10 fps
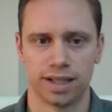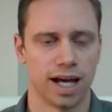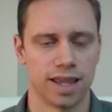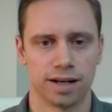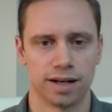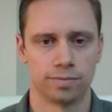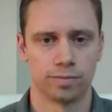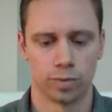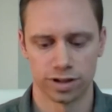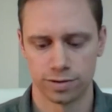And then
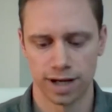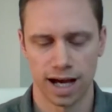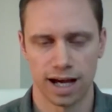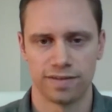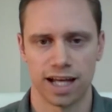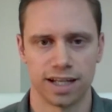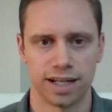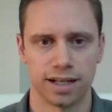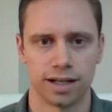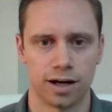once you have that
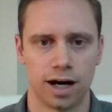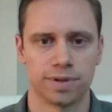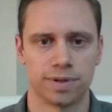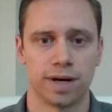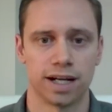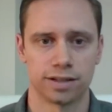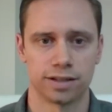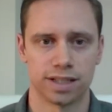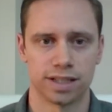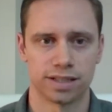data, optimizing your
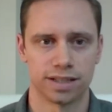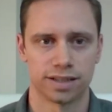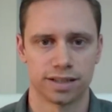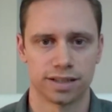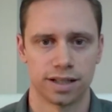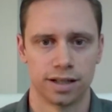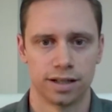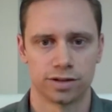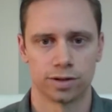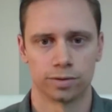business.
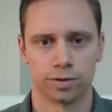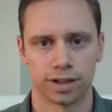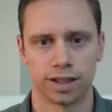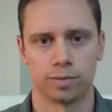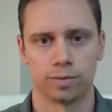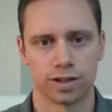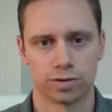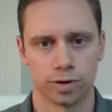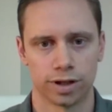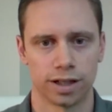So, looking at what's
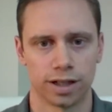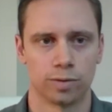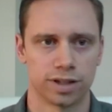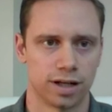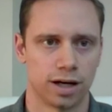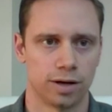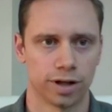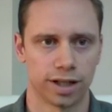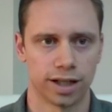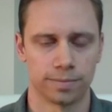working, what's not
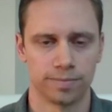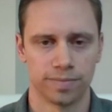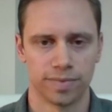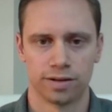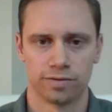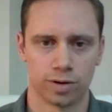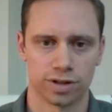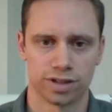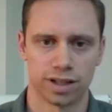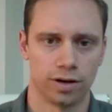working,
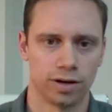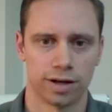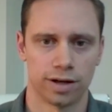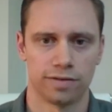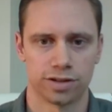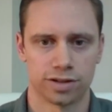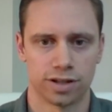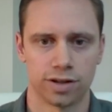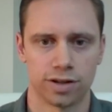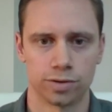focusing all your efforts
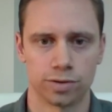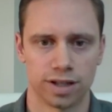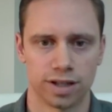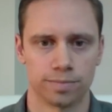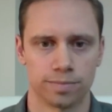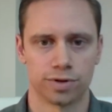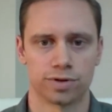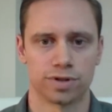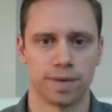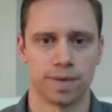on those that
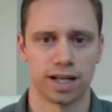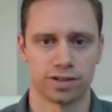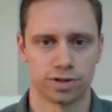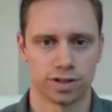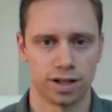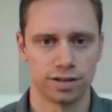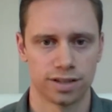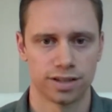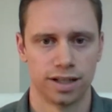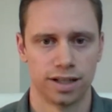produce the best
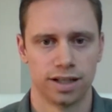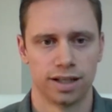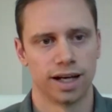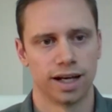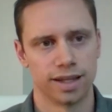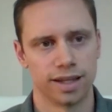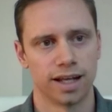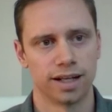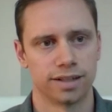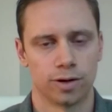results. And
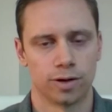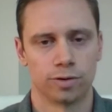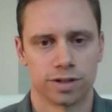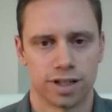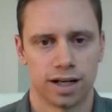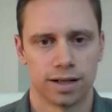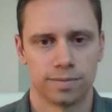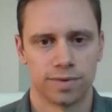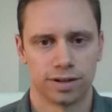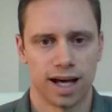then over time,
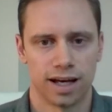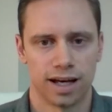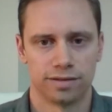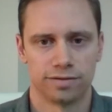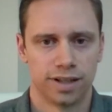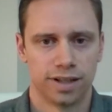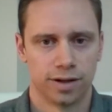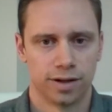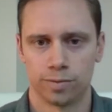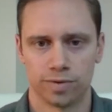you'll have
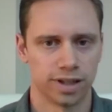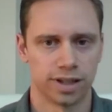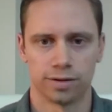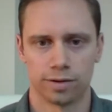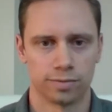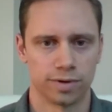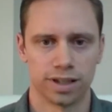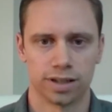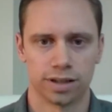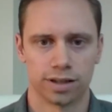hopefully a, a really
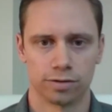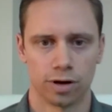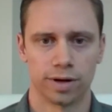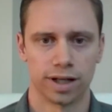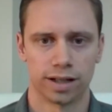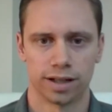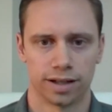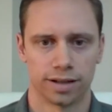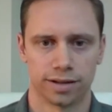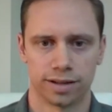good growing
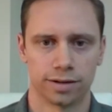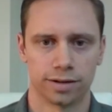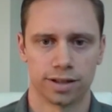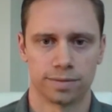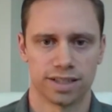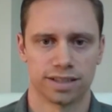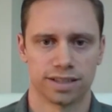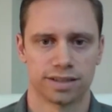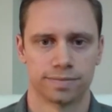uh, e-learning business.